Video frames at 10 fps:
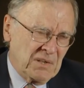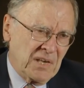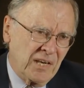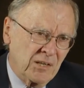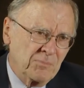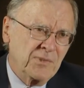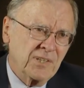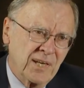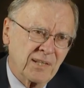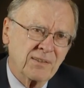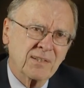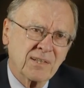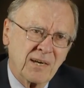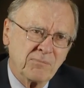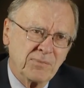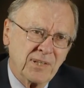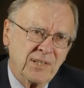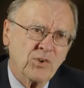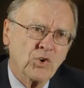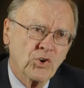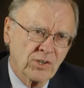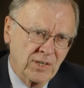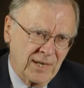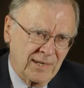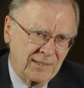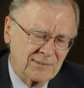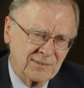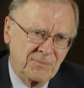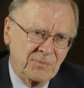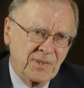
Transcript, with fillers: helped to get the company organized.